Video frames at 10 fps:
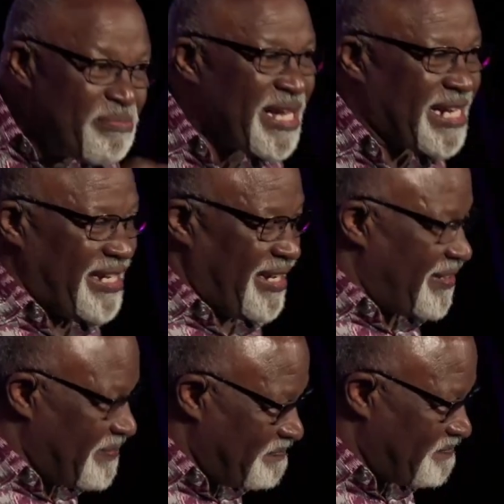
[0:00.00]
be clear.
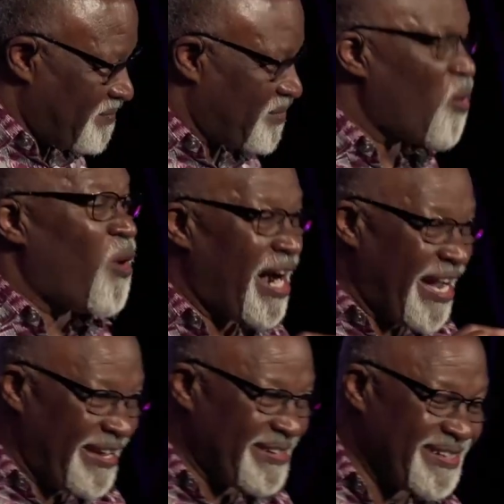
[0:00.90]
Why?
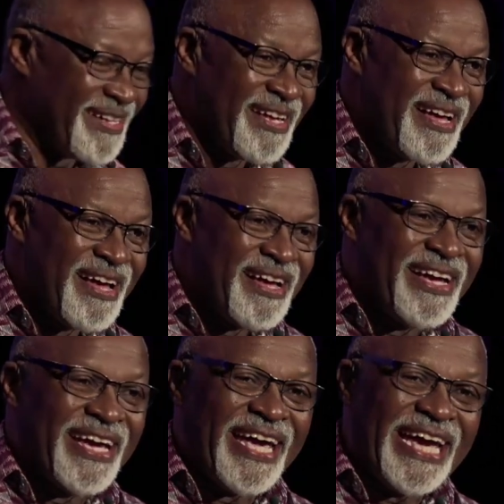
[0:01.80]

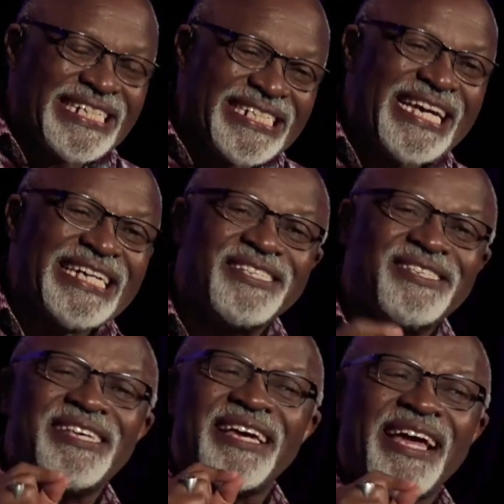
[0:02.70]
It is